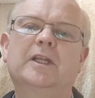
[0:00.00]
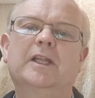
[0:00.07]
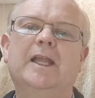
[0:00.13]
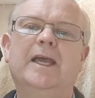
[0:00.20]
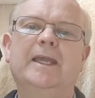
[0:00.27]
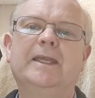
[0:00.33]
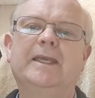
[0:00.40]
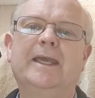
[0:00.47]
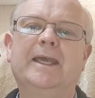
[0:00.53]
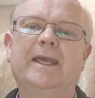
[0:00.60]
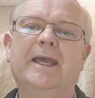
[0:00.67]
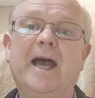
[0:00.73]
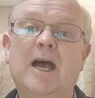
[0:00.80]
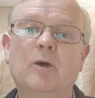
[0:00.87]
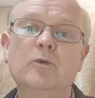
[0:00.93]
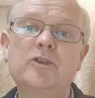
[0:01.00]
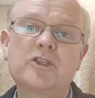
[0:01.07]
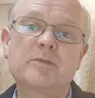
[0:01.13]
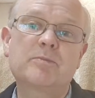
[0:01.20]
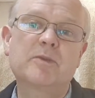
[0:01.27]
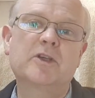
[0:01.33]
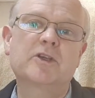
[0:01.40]
like a
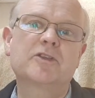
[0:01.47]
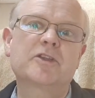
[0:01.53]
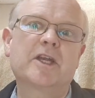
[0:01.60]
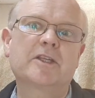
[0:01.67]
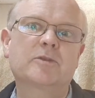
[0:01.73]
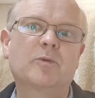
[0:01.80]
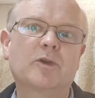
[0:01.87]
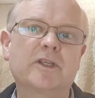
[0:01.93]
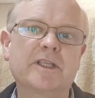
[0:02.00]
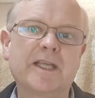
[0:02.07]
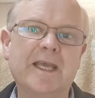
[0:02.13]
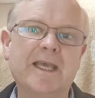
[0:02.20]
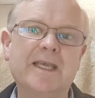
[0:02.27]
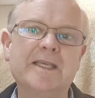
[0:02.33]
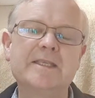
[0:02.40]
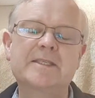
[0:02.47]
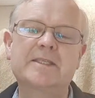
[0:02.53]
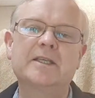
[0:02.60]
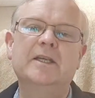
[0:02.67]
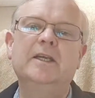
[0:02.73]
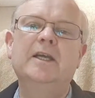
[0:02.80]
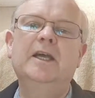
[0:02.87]
house, because that's what it
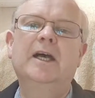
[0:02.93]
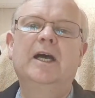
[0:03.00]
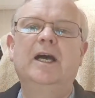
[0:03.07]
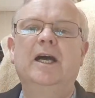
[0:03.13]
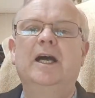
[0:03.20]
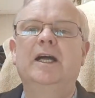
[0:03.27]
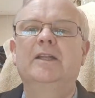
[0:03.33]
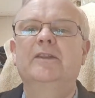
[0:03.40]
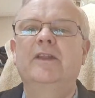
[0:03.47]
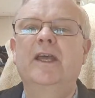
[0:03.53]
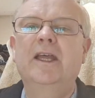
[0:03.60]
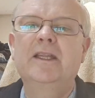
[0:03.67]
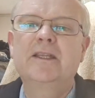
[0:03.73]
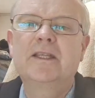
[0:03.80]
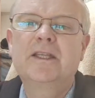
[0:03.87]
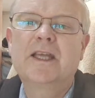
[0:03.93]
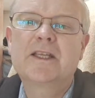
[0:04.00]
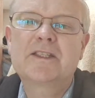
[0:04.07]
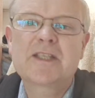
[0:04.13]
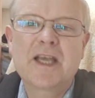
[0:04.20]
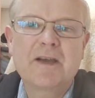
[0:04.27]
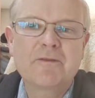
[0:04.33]
is, and then
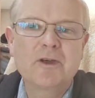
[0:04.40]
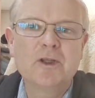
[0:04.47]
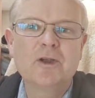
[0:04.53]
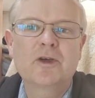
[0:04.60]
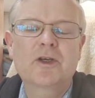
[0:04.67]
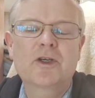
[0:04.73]
let's have a look